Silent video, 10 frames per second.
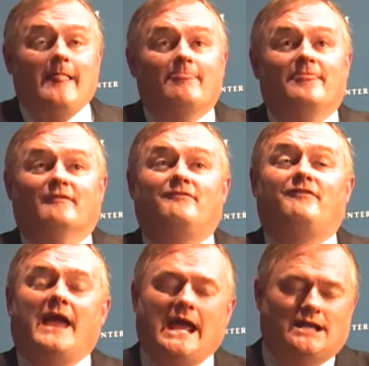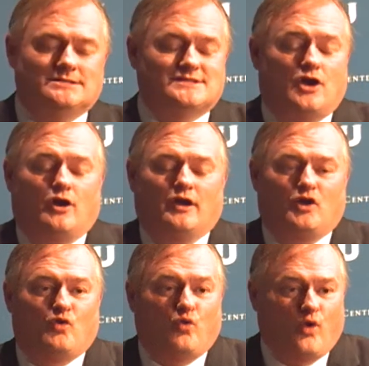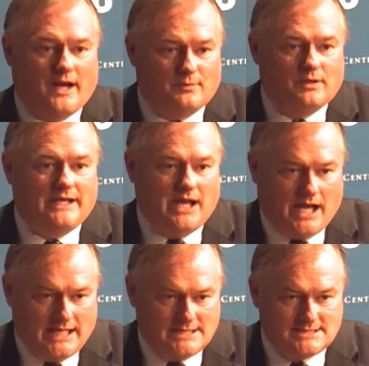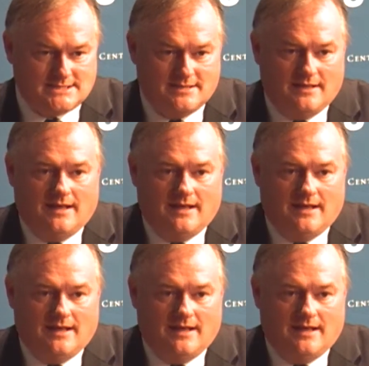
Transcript: The fans are incredibly nice.